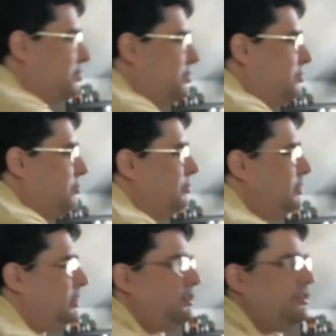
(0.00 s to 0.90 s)
and then
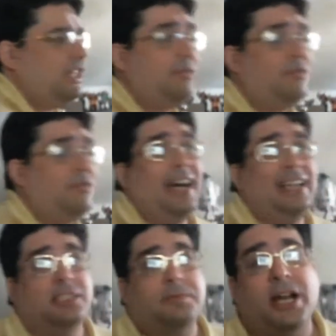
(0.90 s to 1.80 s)
also to
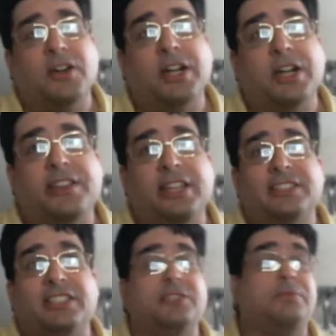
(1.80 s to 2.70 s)
see if I inspire
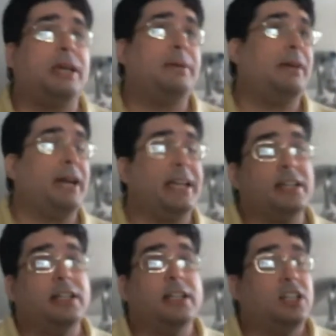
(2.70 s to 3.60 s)
anything, see if maybe I
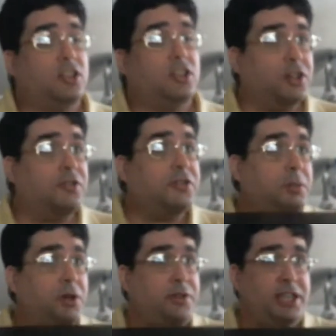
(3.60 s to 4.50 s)
might learn a
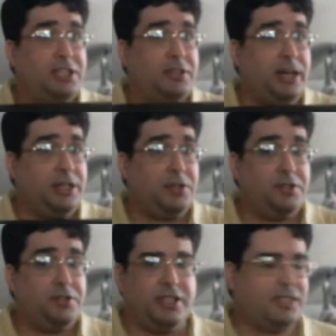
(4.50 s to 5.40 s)
few more things about
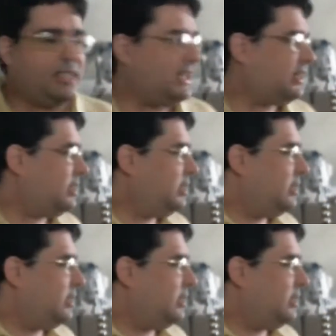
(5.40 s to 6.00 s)
using this thing,